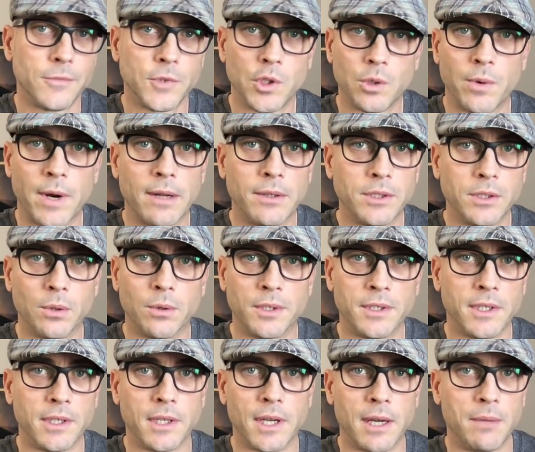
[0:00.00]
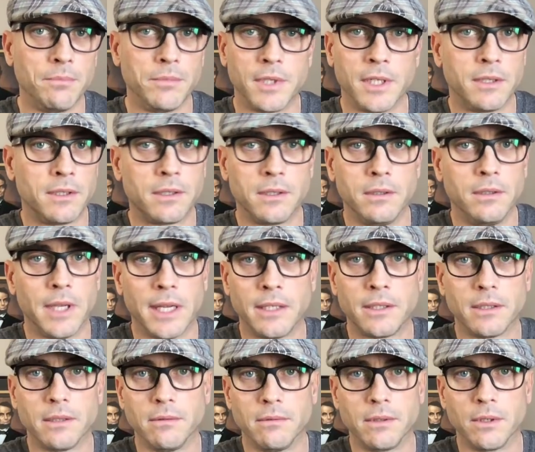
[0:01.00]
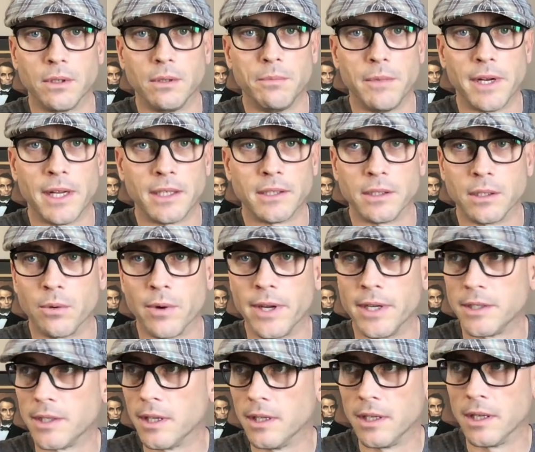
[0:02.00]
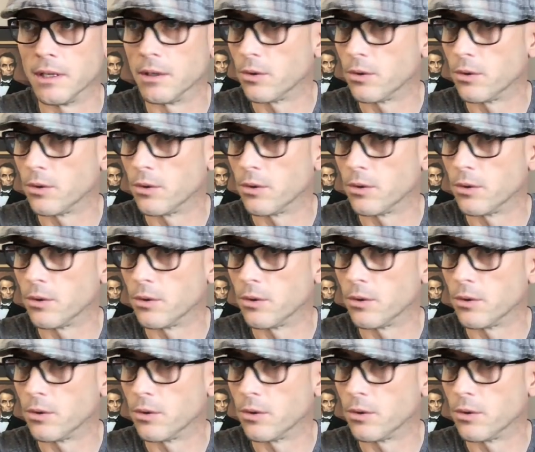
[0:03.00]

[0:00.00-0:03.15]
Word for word: Crowdsourcing. Um, it's Jason Goodman has the greatest idea.